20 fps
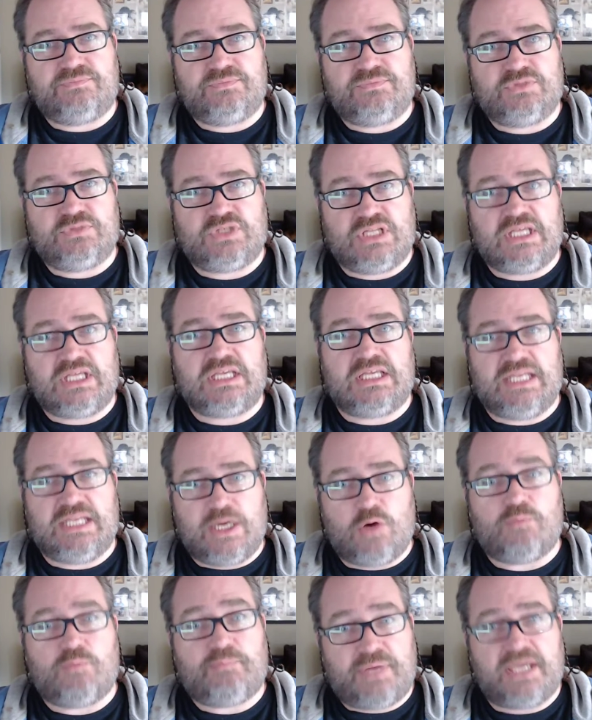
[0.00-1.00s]
So they can
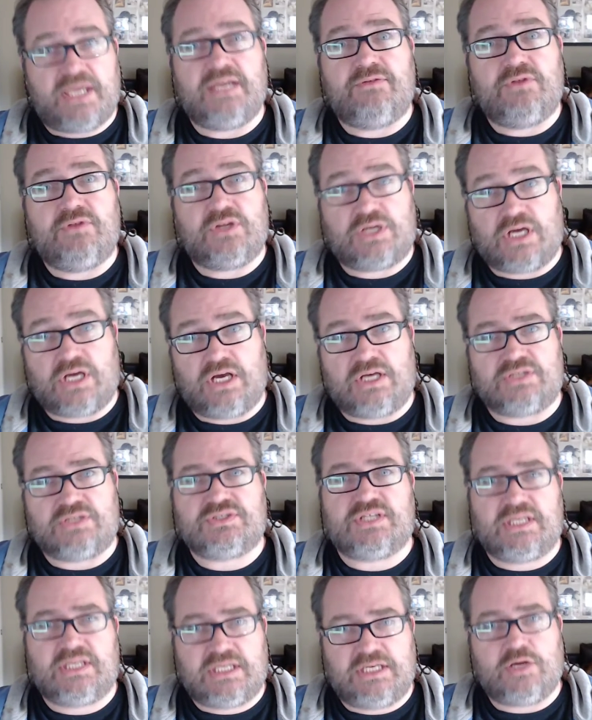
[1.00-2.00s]
help pay the cast,
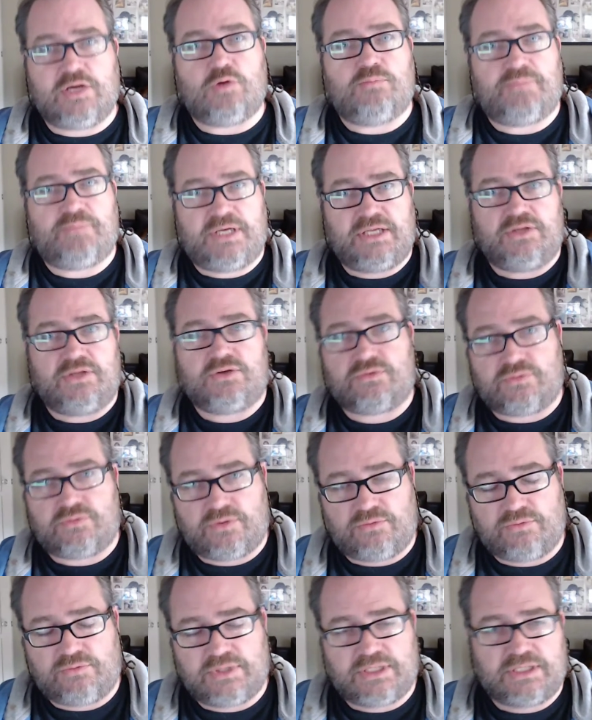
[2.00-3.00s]
they can help pay the
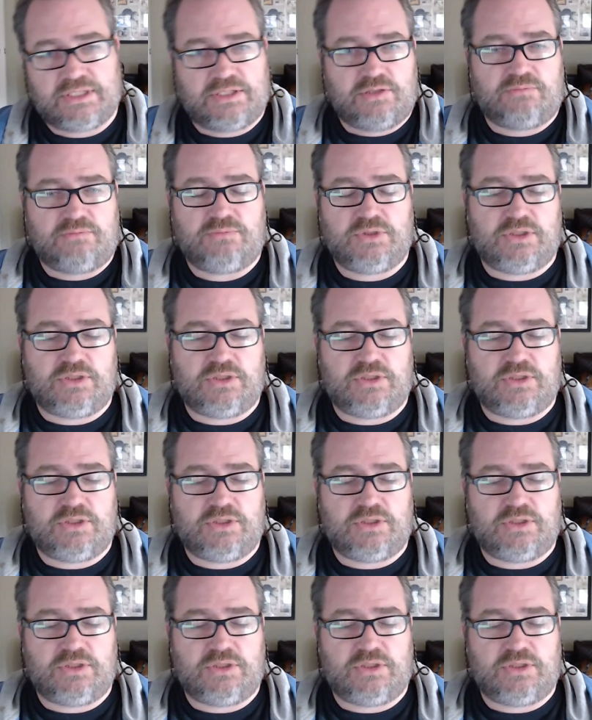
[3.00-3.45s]
crew, they can help,